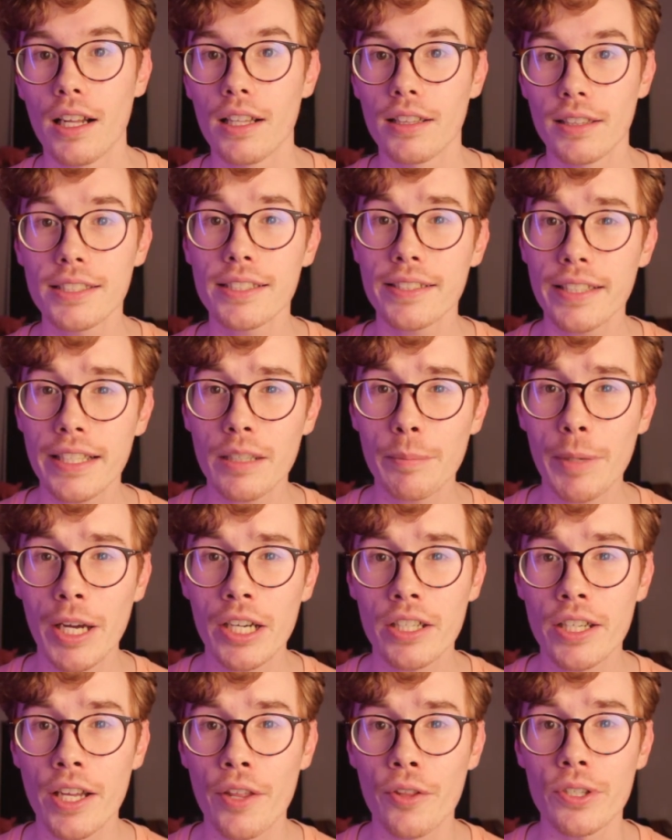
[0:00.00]
Let's think about
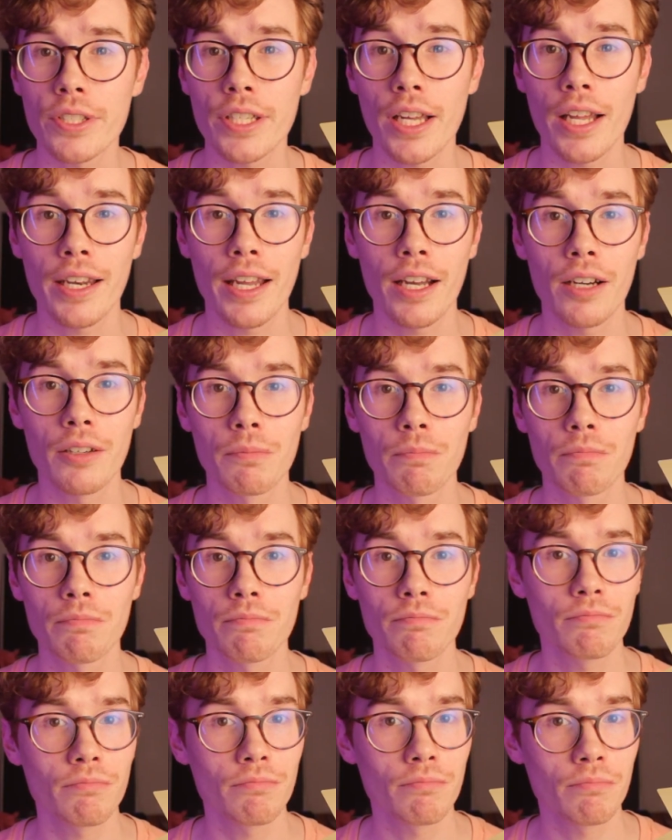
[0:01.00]
another set now.
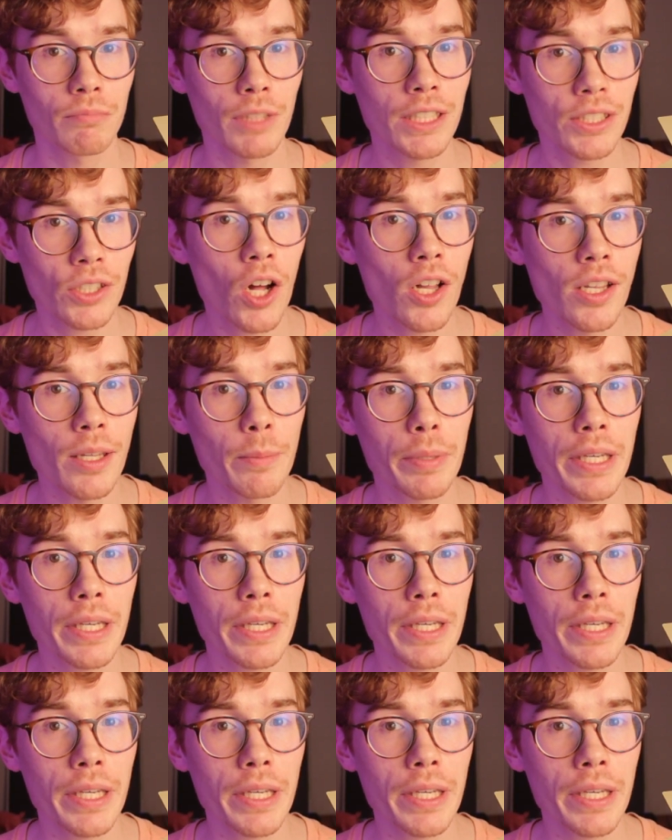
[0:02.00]
Let's call it